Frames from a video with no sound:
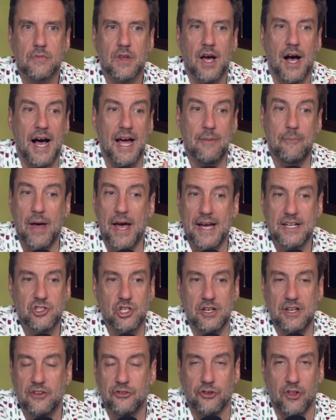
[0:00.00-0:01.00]
I
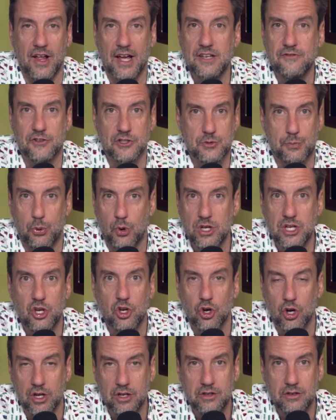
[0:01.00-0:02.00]
imagine his life is pretty
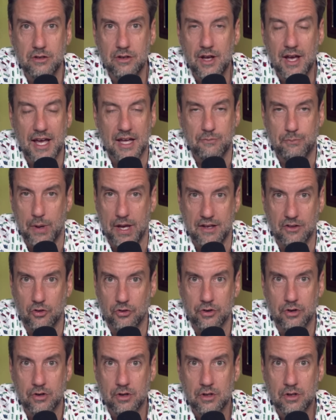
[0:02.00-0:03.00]
good at Baylor.